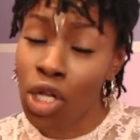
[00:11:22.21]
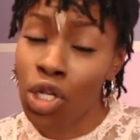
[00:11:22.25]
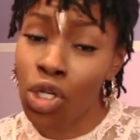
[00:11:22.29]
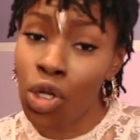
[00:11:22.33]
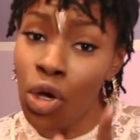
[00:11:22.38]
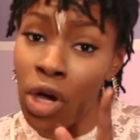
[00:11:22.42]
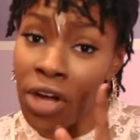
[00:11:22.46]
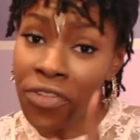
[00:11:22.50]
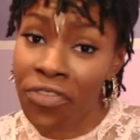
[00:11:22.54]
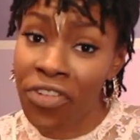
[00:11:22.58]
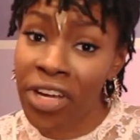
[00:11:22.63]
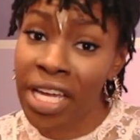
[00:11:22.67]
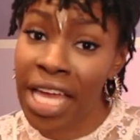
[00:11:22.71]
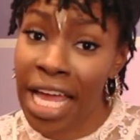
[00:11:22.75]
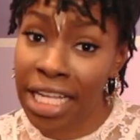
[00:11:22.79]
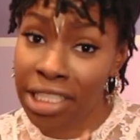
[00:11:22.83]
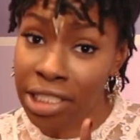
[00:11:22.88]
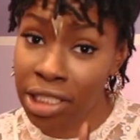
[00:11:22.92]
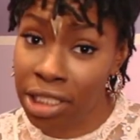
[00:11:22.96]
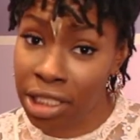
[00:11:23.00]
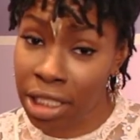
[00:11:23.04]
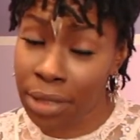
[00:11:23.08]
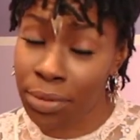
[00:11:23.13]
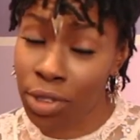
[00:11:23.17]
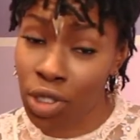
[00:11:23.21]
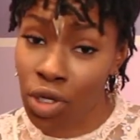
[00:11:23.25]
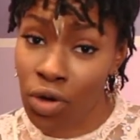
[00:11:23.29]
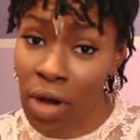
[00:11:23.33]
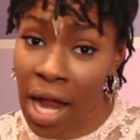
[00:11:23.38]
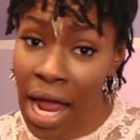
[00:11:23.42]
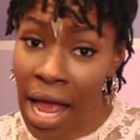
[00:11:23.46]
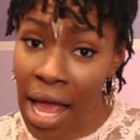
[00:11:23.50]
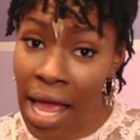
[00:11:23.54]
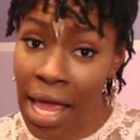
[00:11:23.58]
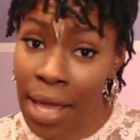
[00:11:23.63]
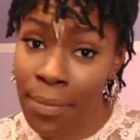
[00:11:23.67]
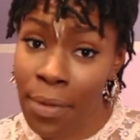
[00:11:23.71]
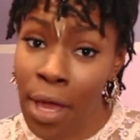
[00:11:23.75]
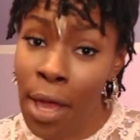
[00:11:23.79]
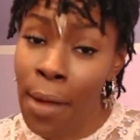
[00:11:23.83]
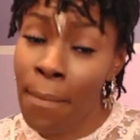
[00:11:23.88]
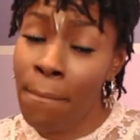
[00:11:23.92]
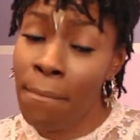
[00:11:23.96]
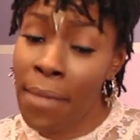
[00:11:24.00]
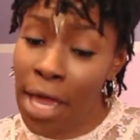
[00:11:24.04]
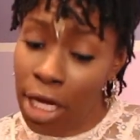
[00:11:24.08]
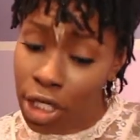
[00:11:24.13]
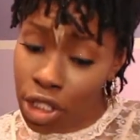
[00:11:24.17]
Don't forget to subscribe.
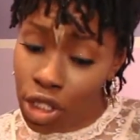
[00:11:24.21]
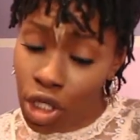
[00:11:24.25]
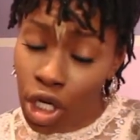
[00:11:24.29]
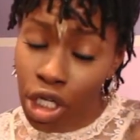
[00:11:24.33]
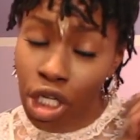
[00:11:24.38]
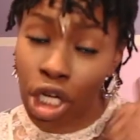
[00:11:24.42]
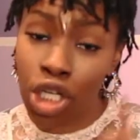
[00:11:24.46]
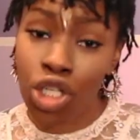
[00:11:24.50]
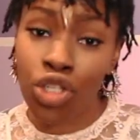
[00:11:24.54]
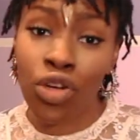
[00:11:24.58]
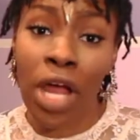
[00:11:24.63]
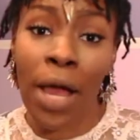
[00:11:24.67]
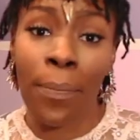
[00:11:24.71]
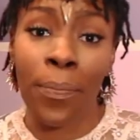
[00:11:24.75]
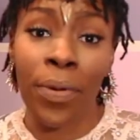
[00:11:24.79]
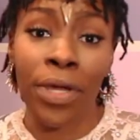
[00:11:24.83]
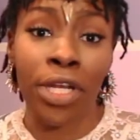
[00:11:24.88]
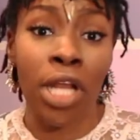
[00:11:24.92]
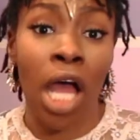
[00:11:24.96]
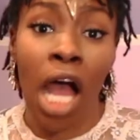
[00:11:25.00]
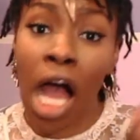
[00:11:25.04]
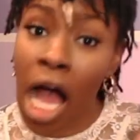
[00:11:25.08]
Make sure you drop in